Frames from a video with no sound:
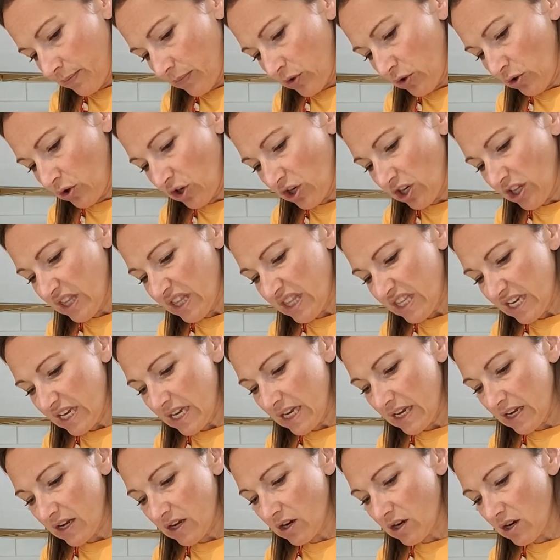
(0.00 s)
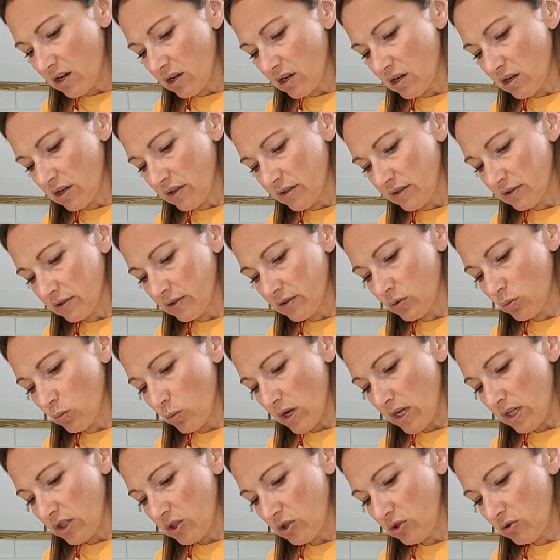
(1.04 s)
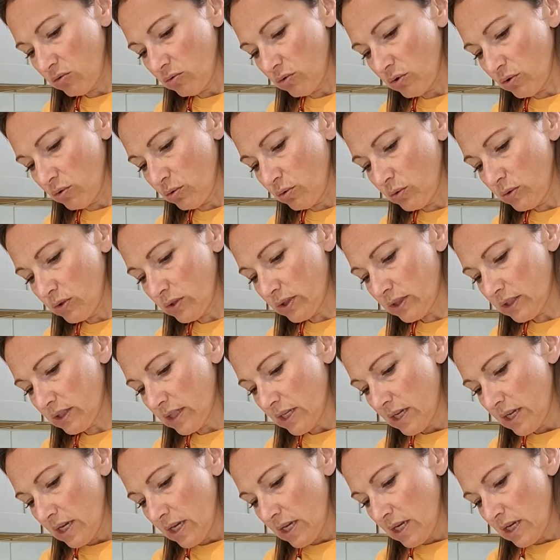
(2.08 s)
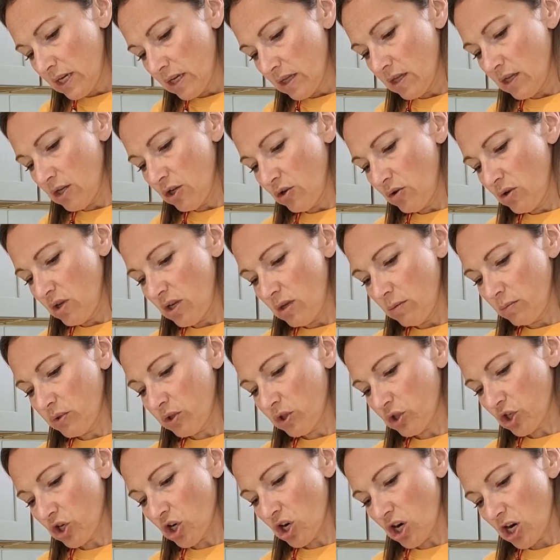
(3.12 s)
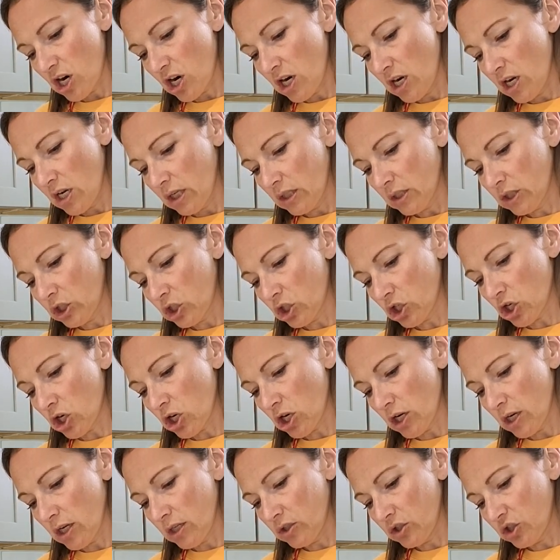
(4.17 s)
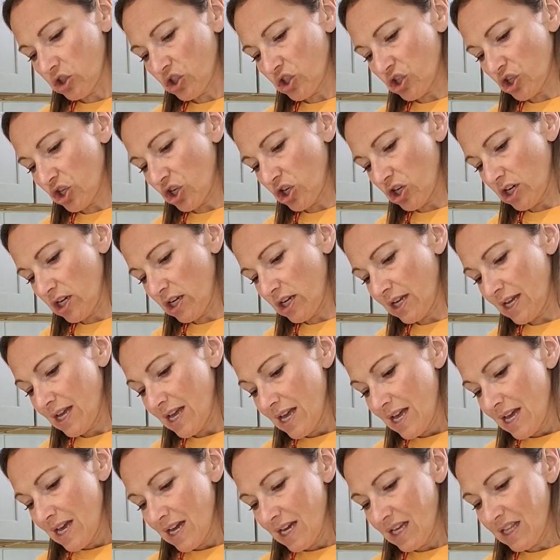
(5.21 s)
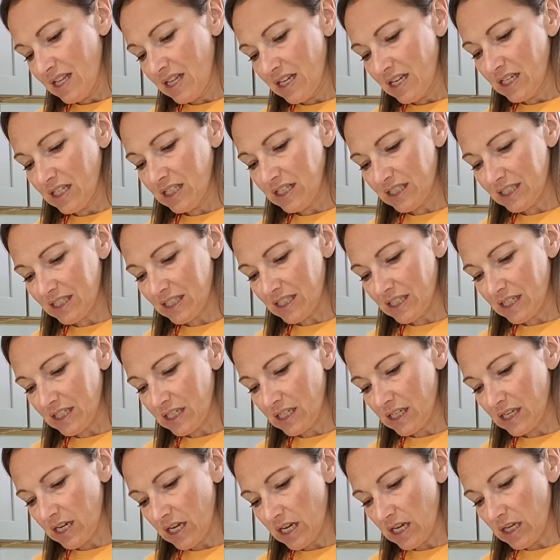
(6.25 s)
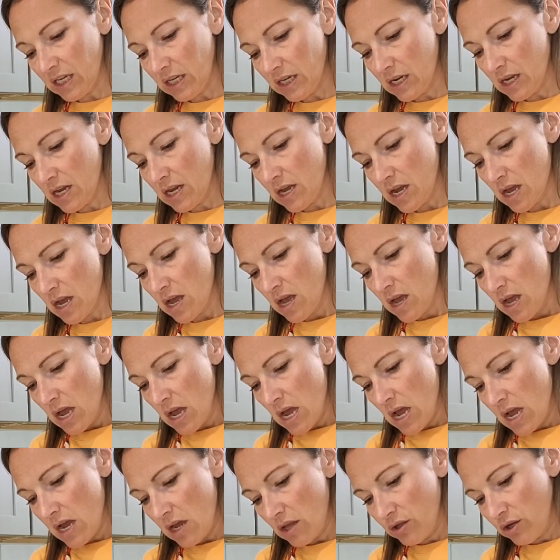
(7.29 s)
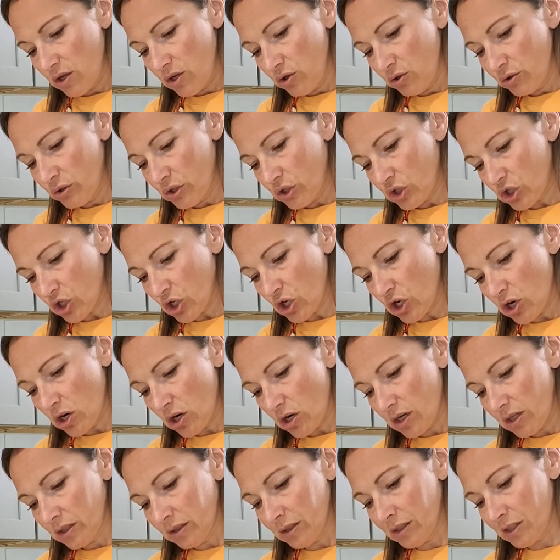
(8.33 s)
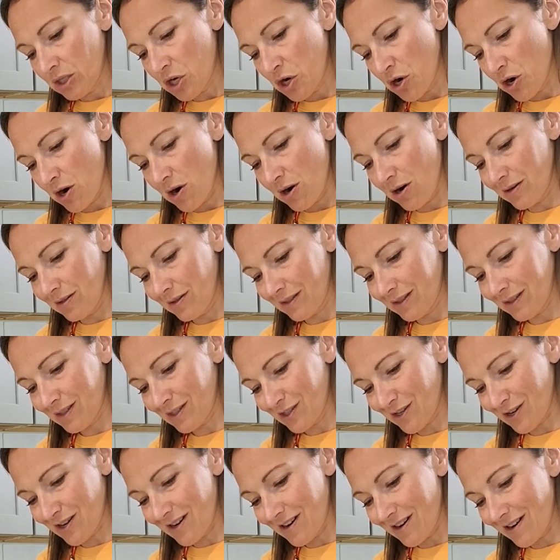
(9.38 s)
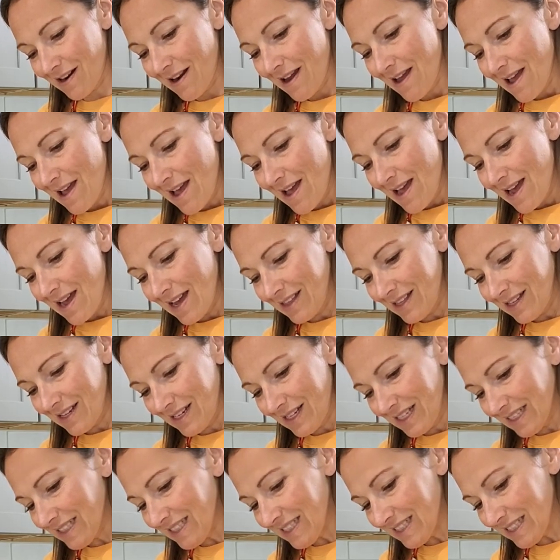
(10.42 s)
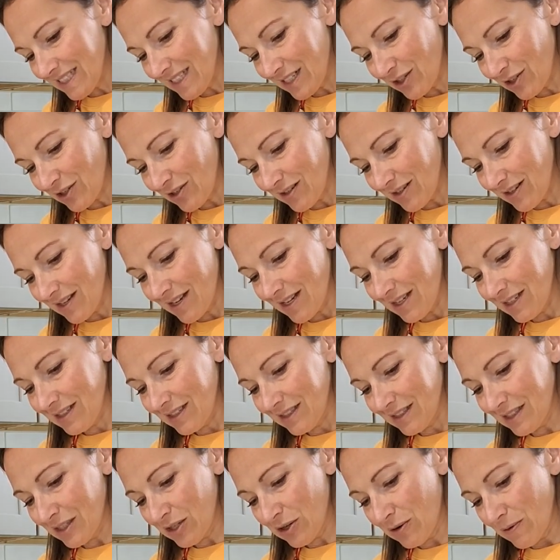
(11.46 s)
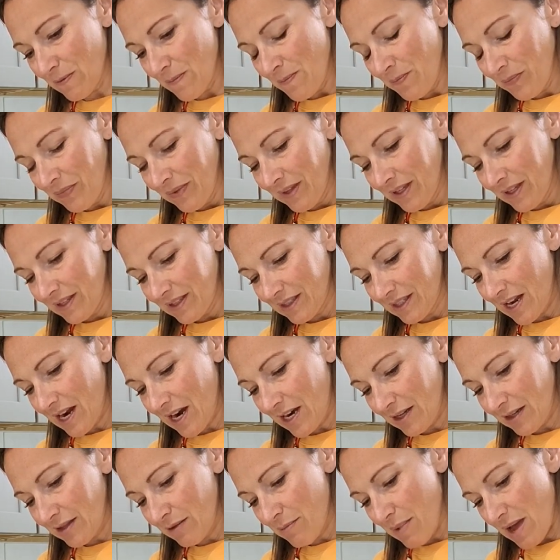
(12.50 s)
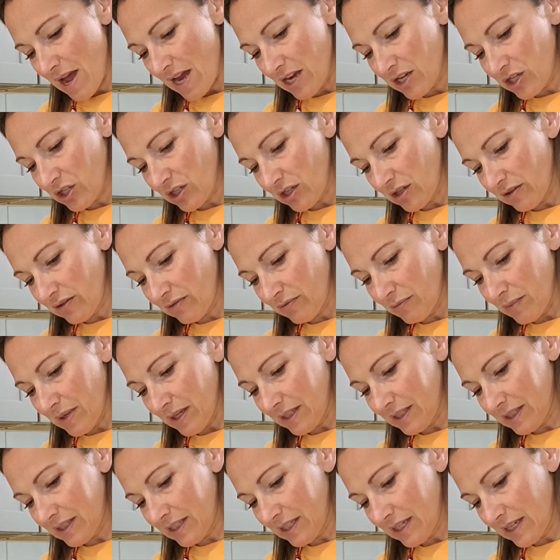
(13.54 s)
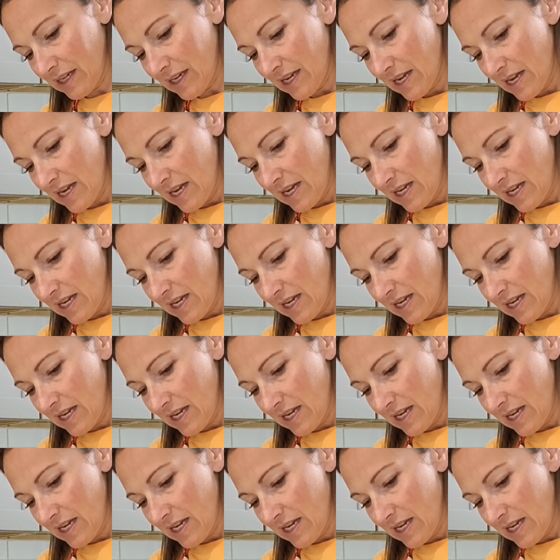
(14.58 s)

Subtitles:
you're going to think, oh, this is way too loose. And then you keep stirring and stirring and stirring. And then it gets thick again. And then you stir and stir and stir. And then it gets thinner again. So it's kind of the magic of mixing